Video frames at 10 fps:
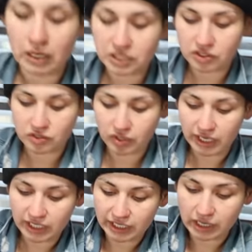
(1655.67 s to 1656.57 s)
washed the
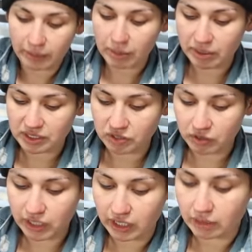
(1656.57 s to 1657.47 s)
zucchini and I'm gonna put
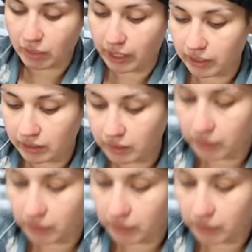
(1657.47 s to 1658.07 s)
zucchini in mine.